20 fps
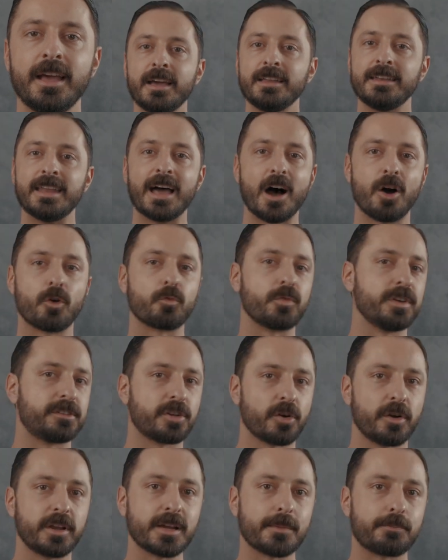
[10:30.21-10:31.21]
Now,
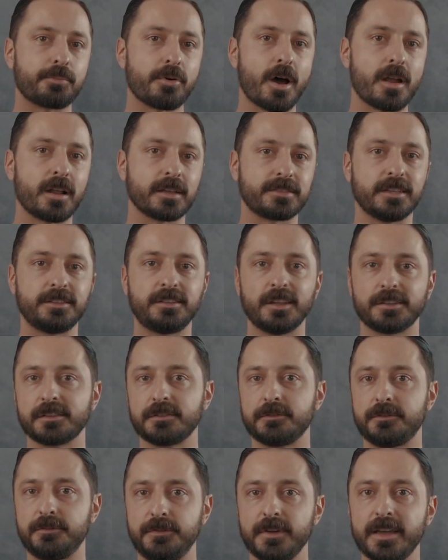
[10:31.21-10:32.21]
returning a product that
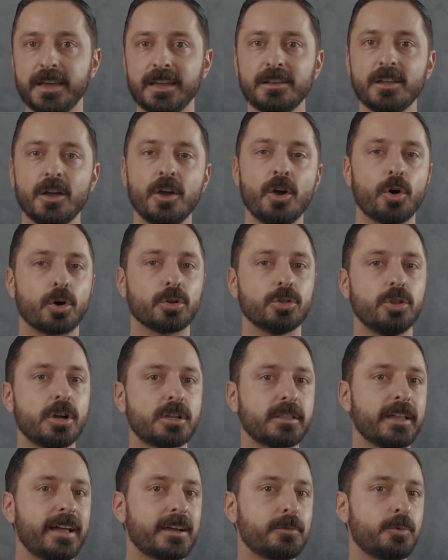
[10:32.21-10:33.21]
doesn't fit or look
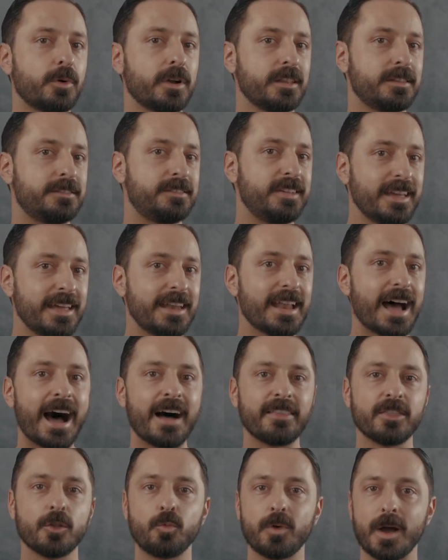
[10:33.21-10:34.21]
like what it did
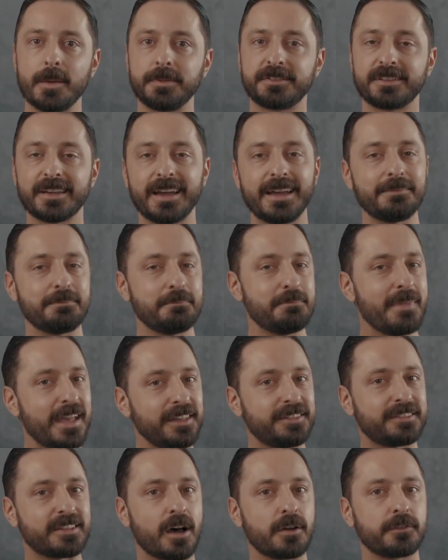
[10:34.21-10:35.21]
on the website may
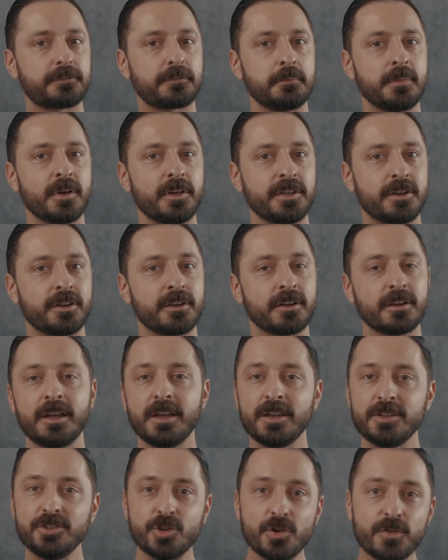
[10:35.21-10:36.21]
sound familiar.
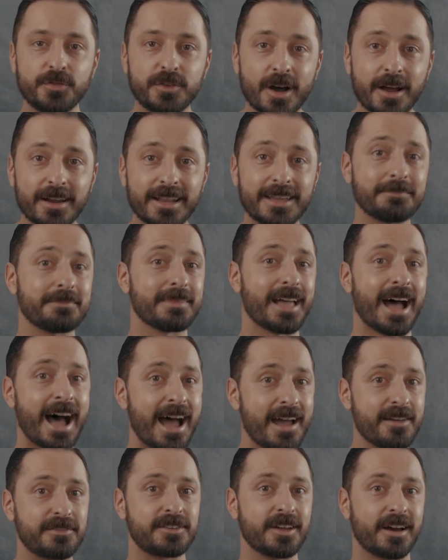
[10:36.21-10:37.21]
You've done it,
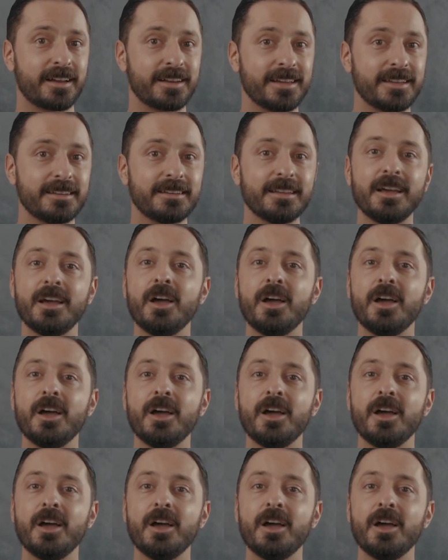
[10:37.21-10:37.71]
I've done it.